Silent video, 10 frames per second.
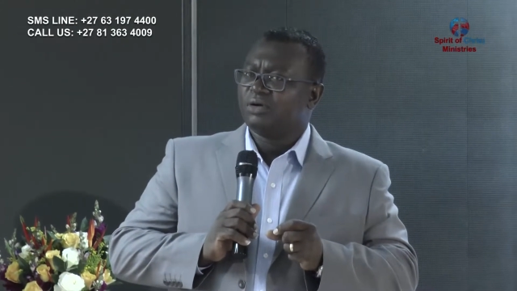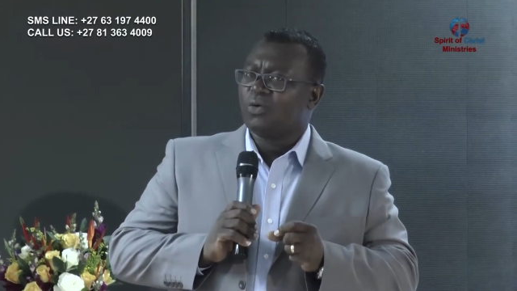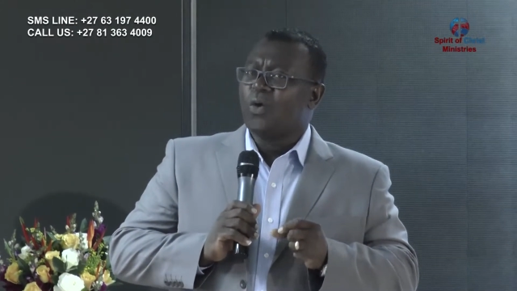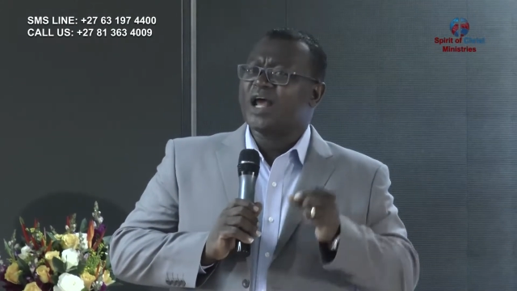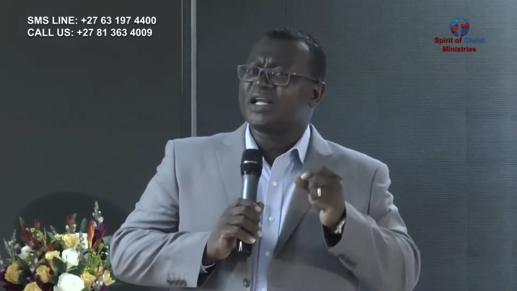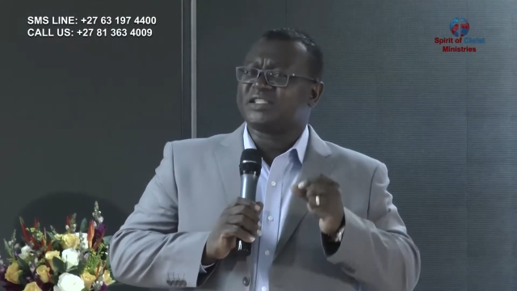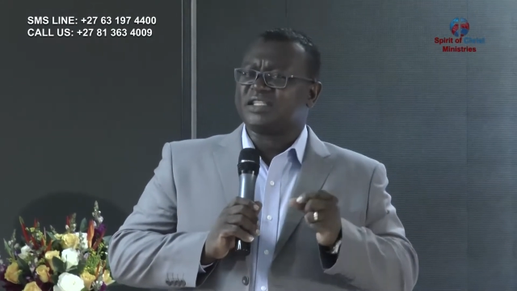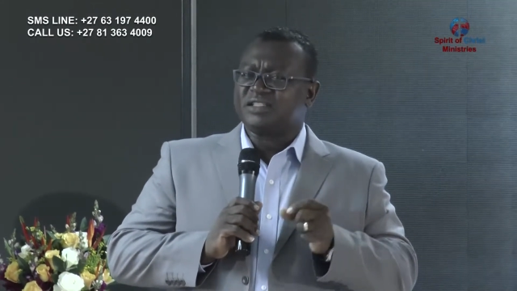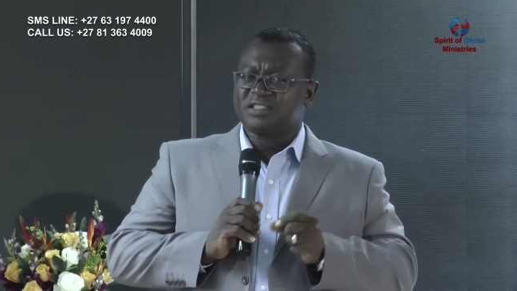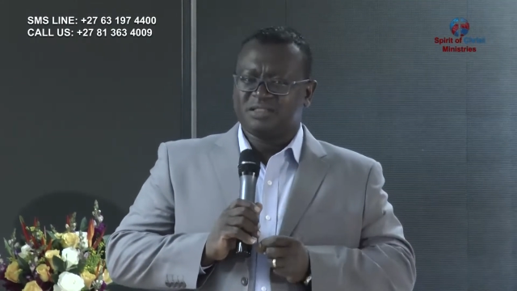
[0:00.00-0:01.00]
what is
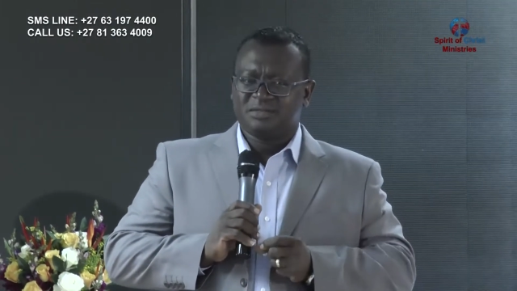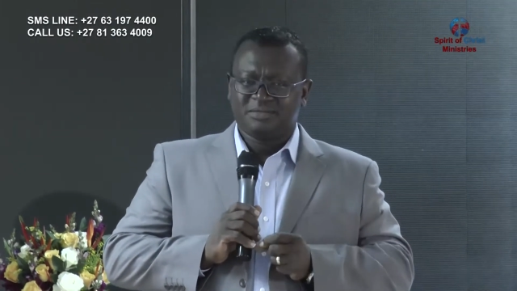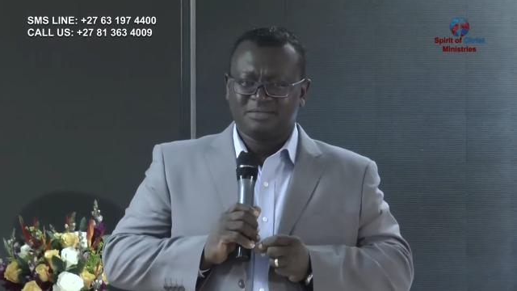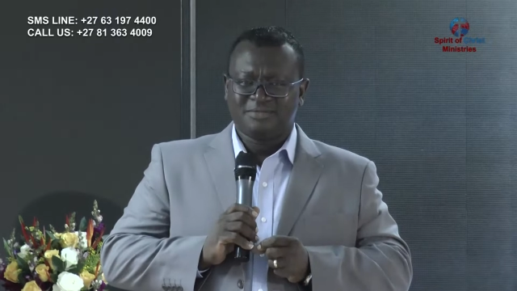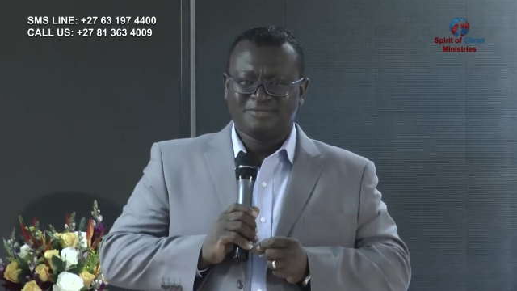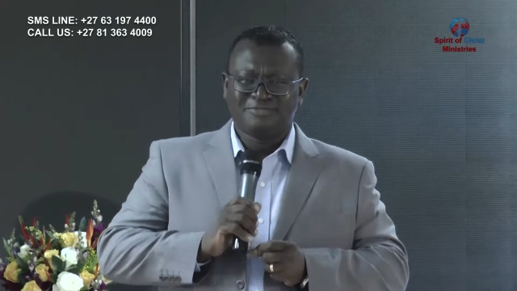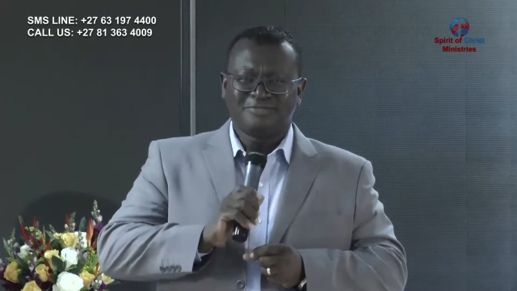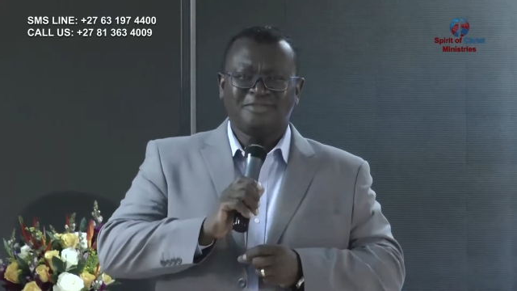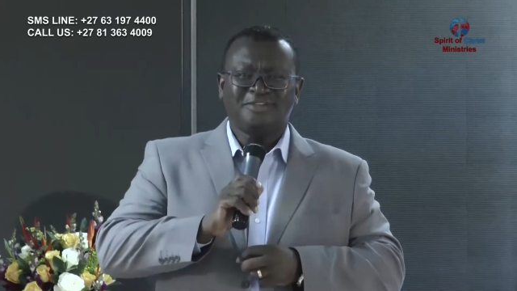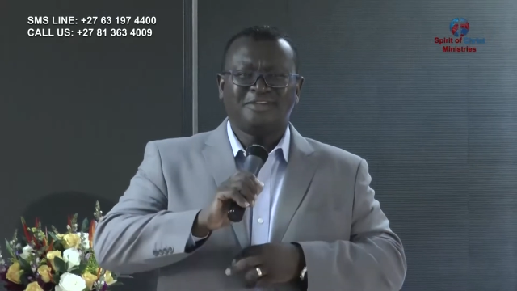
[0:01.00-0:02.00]

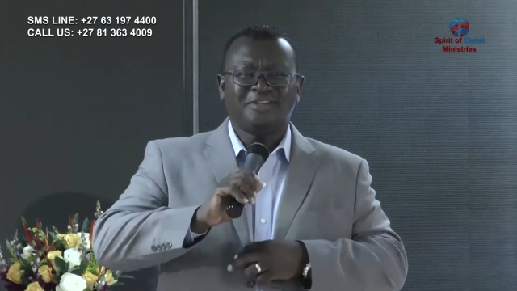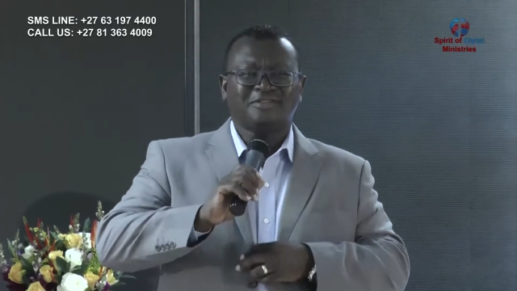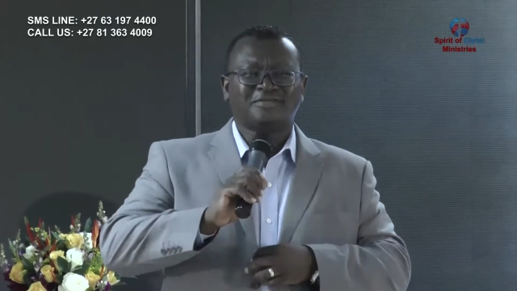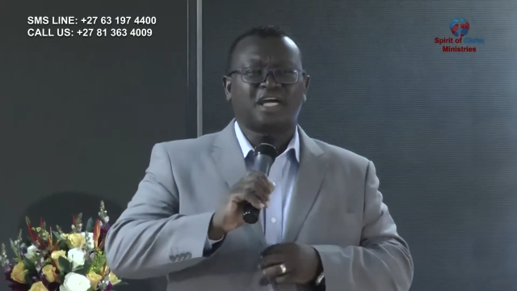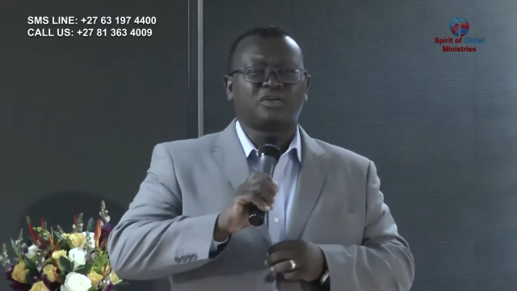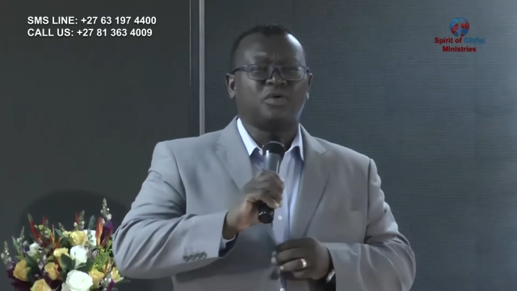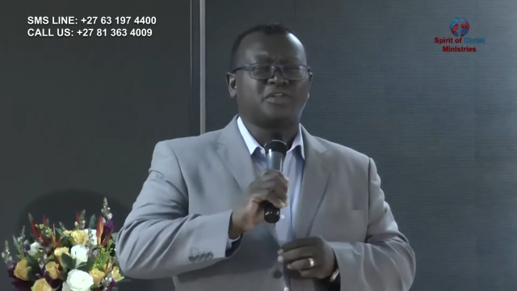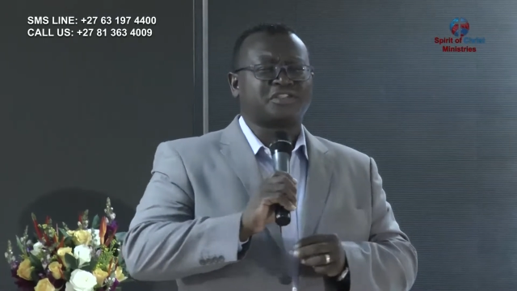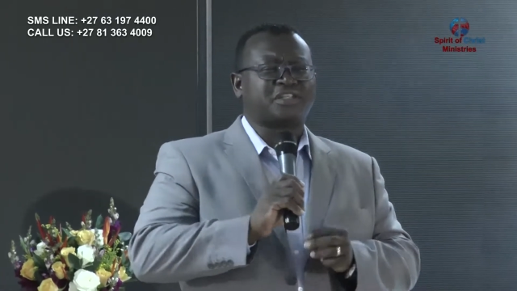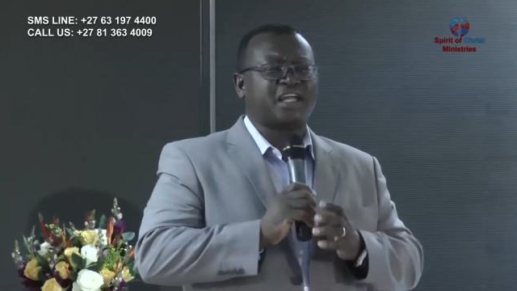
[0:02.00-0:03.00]
it that will
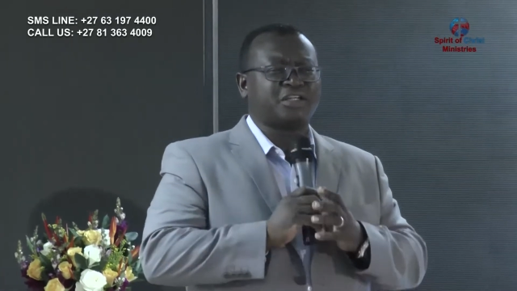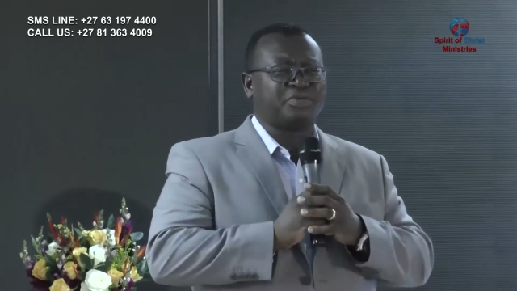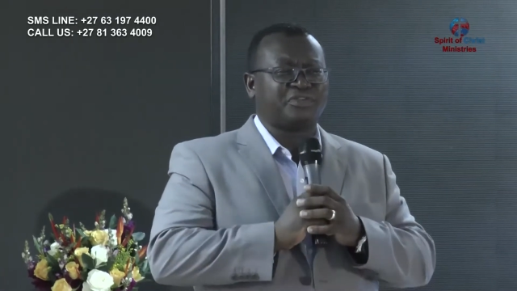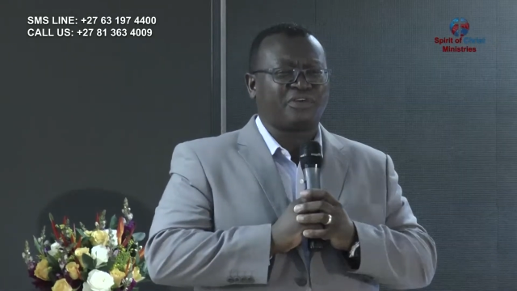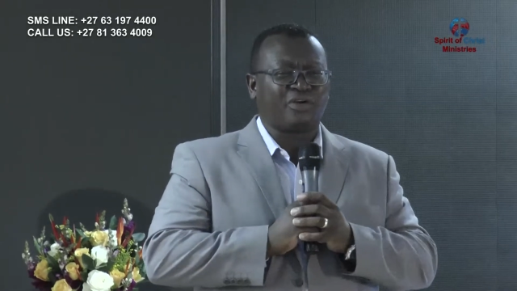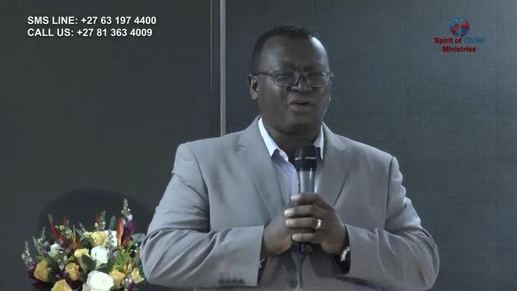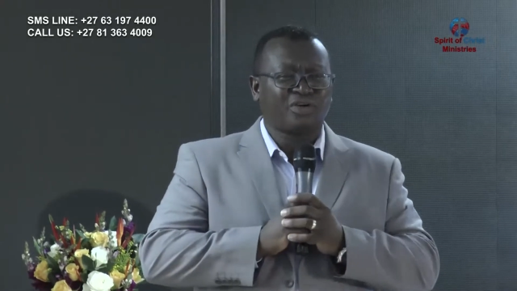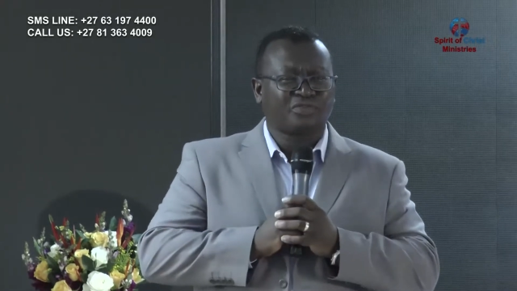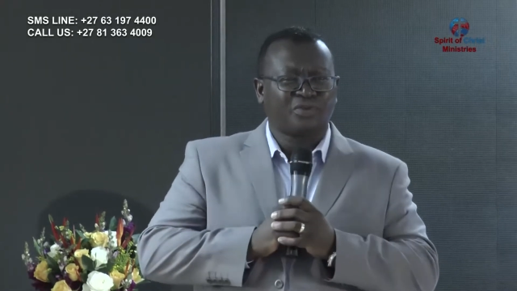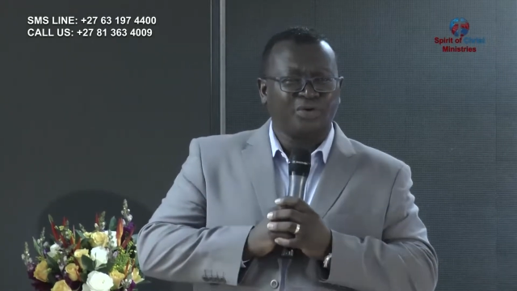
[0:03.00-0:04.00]
stand before
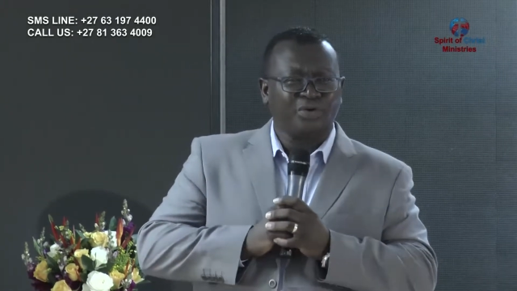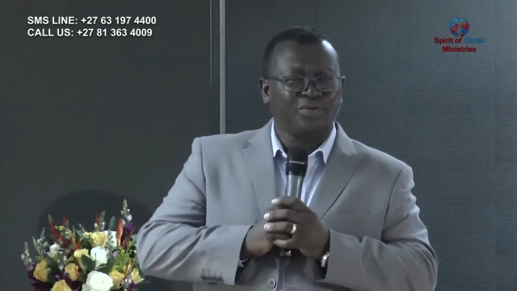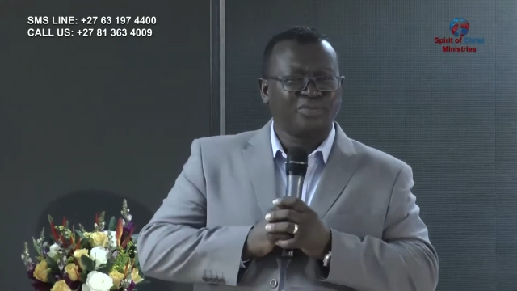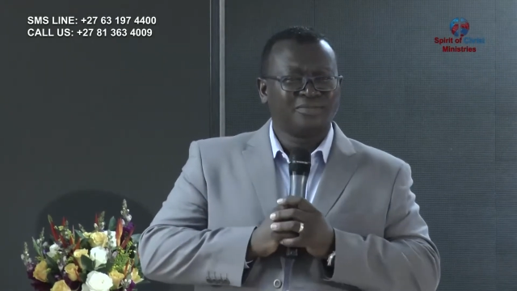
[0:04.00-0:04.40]
God for you,